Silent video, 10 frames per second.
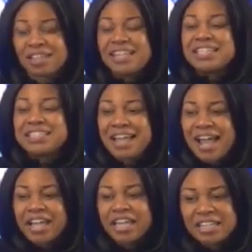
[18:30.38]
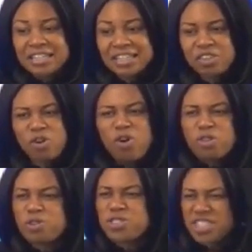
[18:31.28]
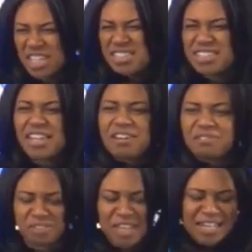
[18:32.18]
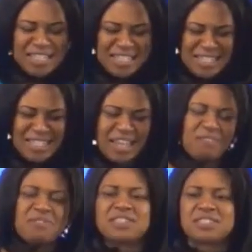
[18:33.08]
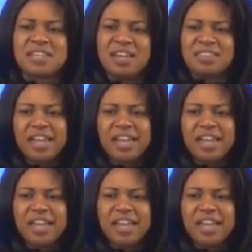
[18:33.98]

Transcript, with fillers: any dying, any death, all those things that, have, that enslave us,